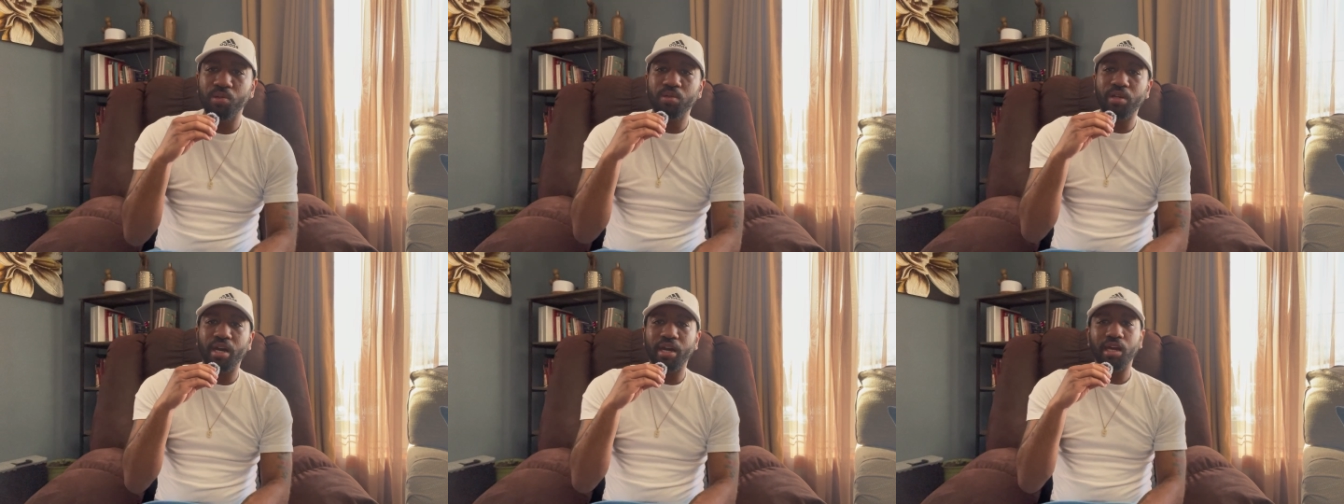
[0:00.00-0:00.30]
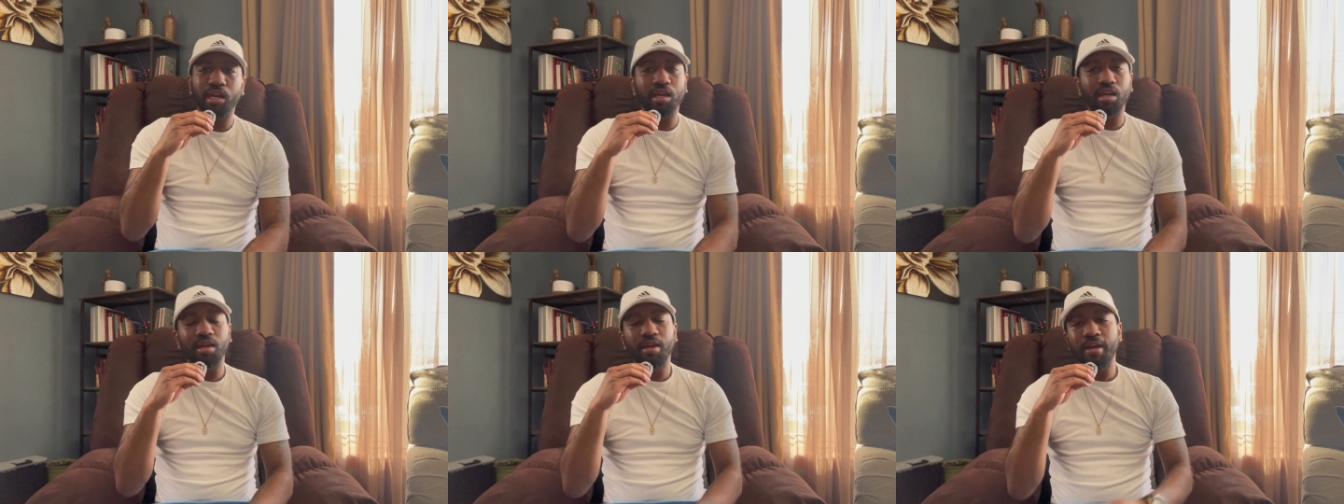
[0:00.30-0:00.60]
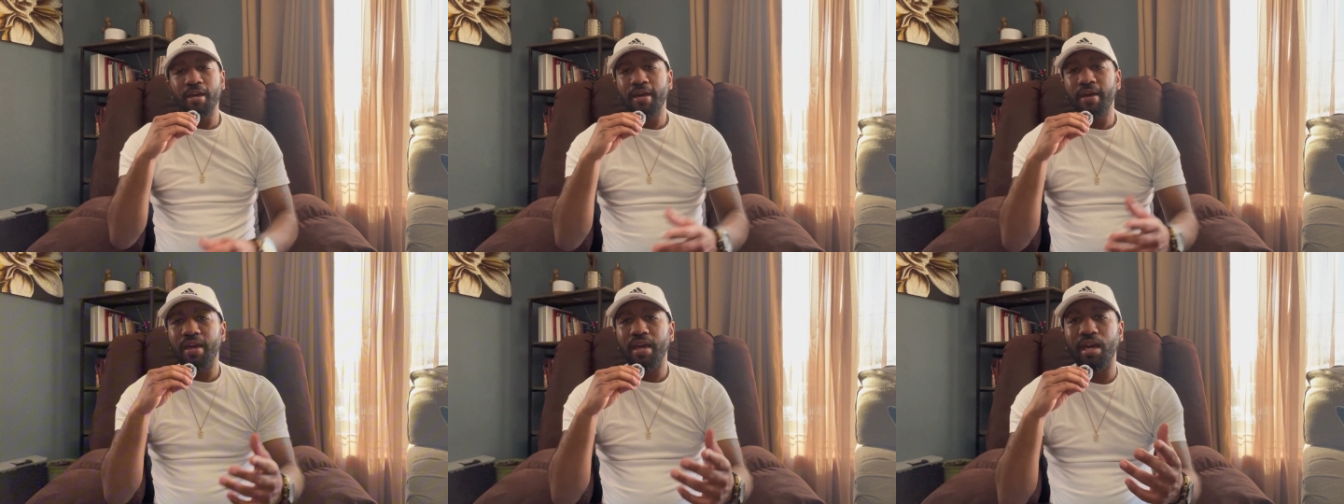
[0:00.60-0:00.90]
Like,
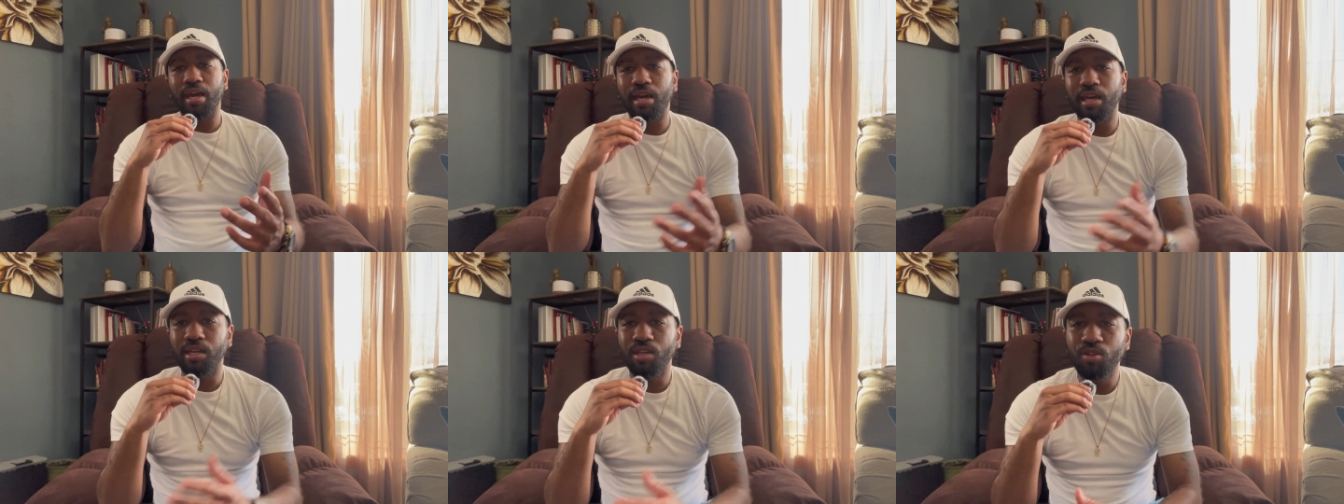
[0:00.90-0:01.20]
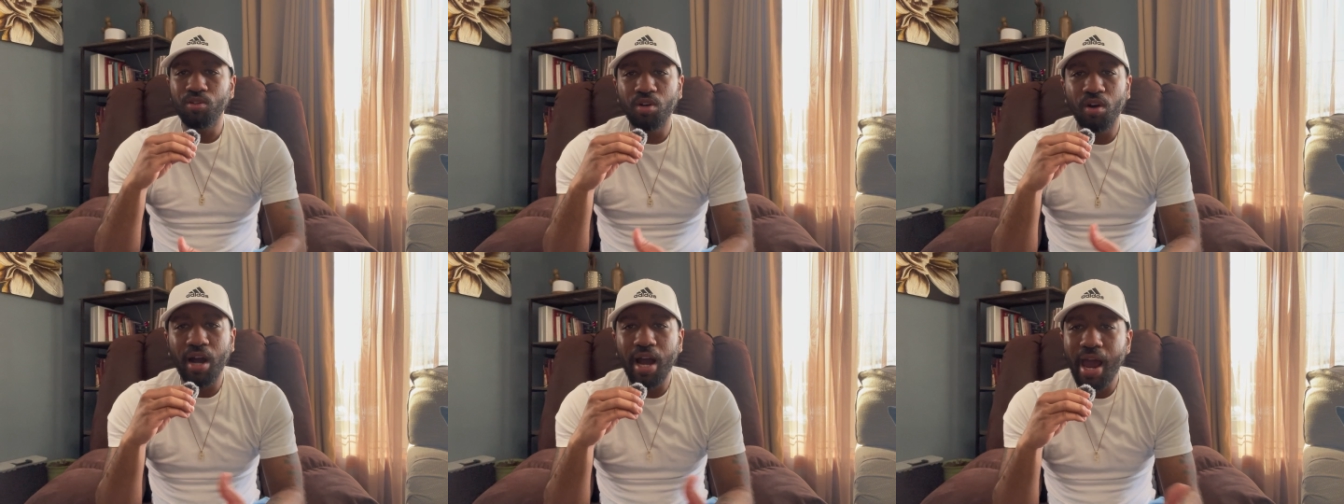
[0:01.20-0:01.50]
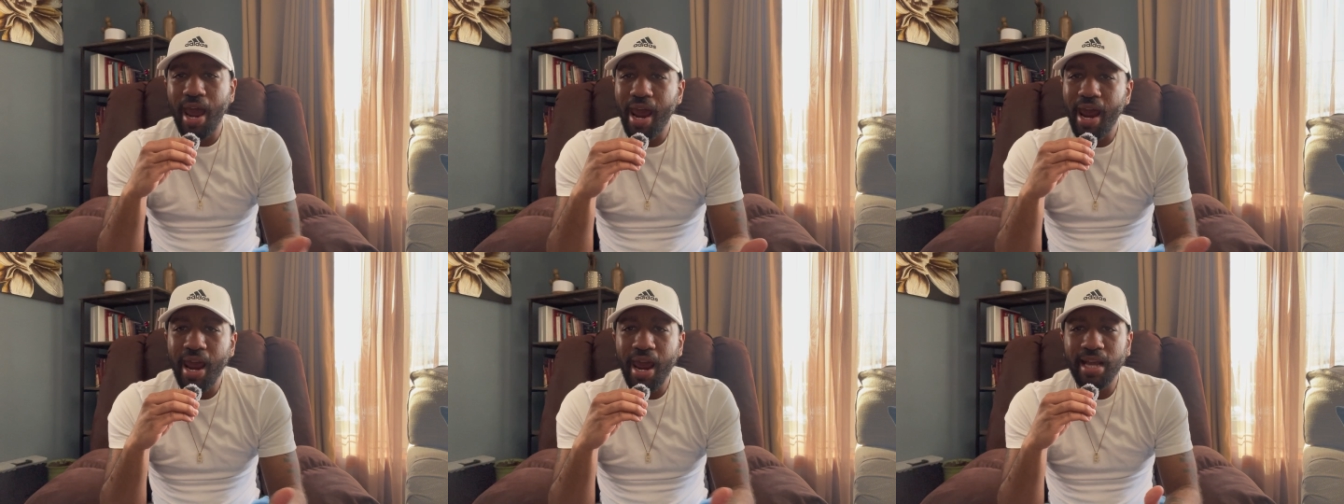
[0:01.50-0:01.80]
and you know,
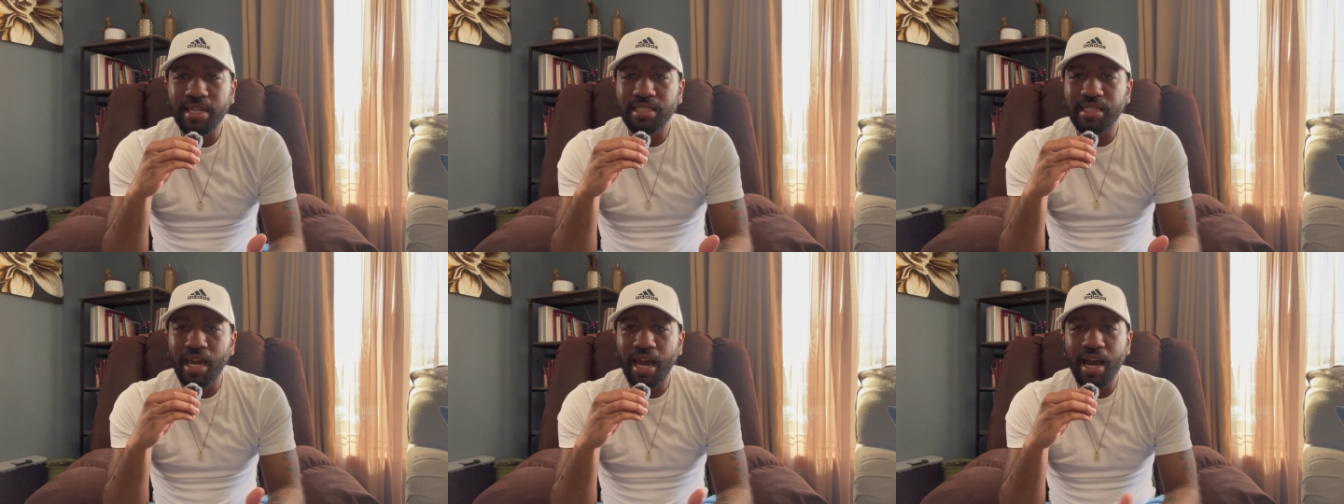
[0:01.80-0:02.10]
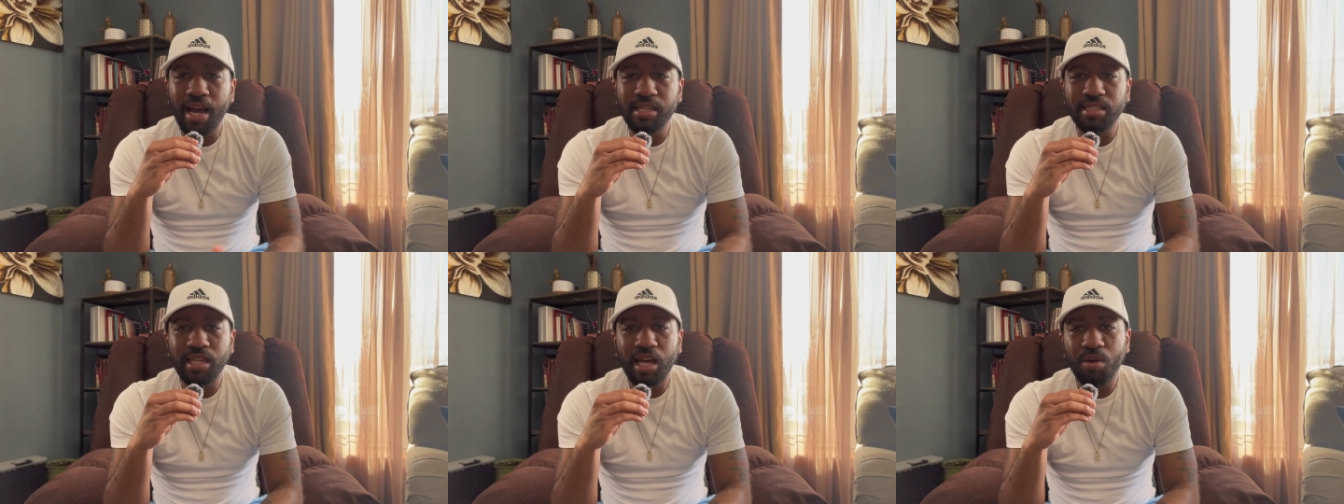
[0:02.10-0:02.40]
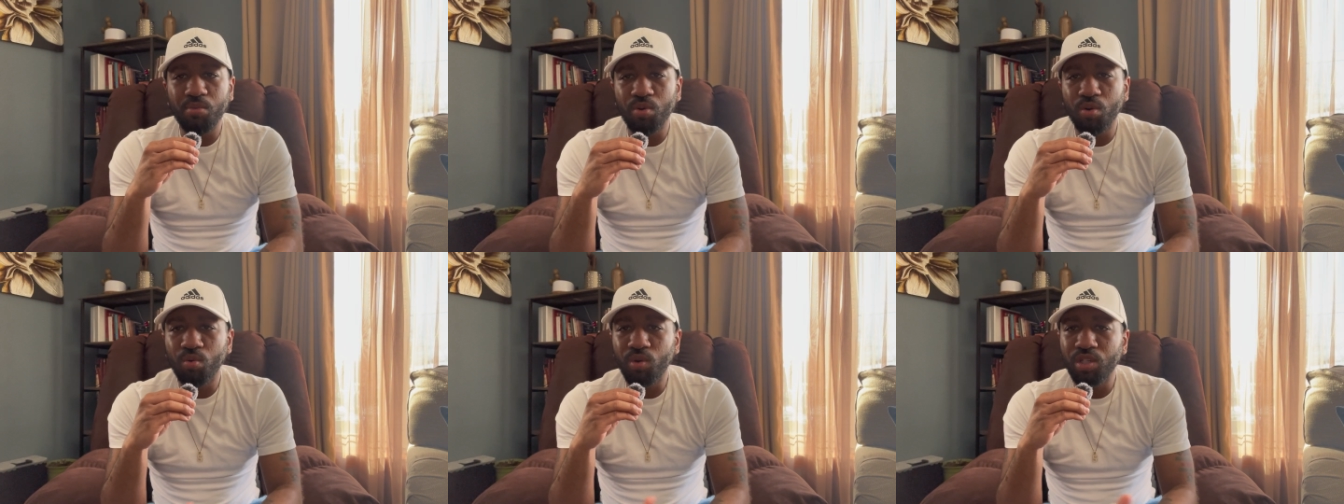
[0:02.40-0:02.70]
I ask guys
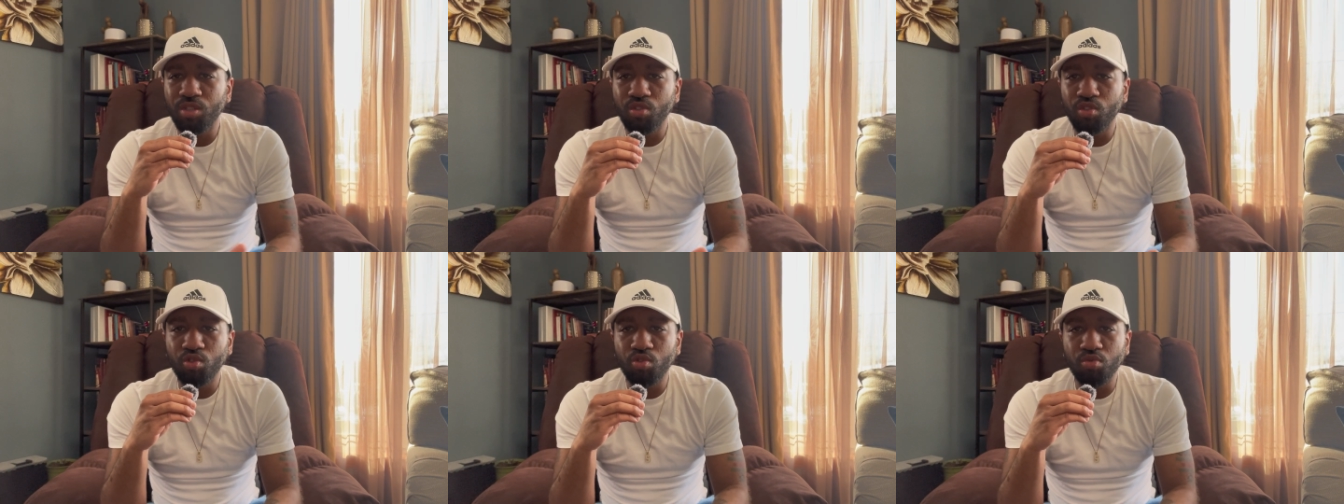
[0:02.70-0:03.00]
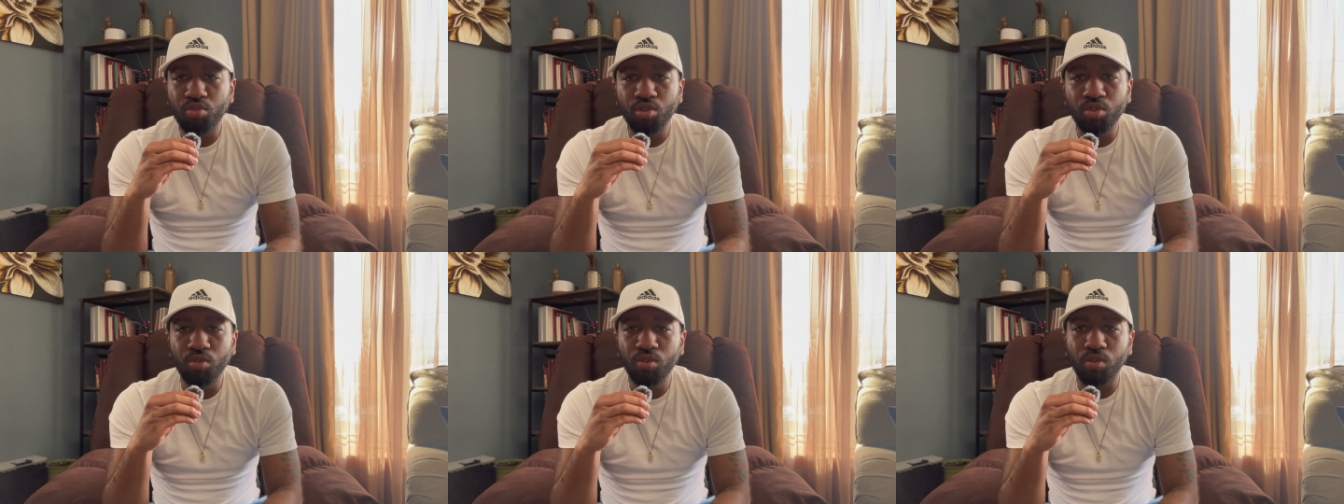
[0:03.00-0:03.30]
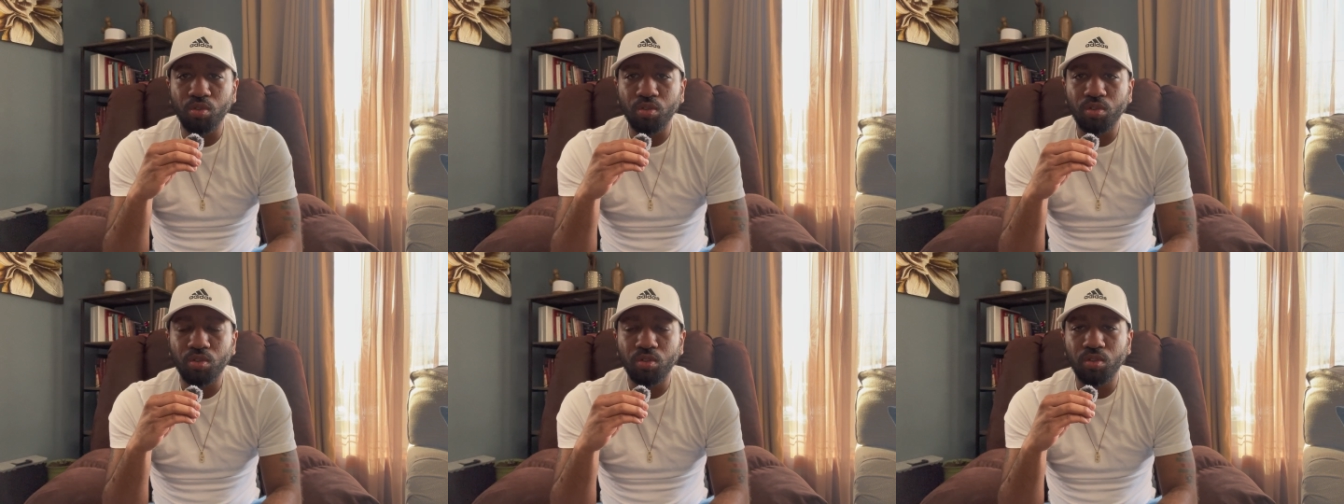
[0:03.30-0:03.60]
like, well, what do you
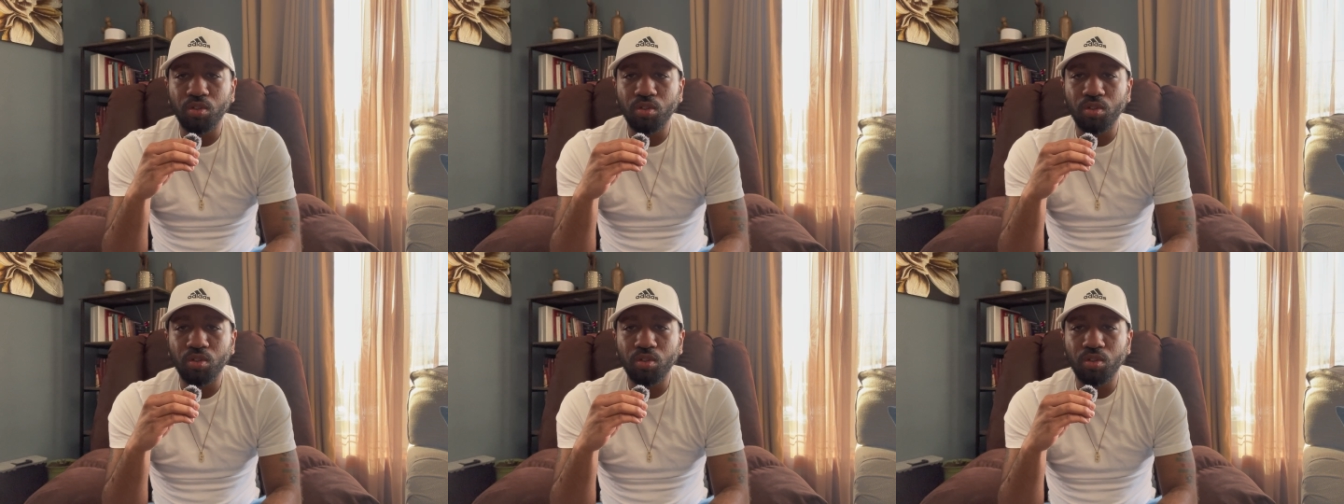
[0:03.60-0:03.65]
do?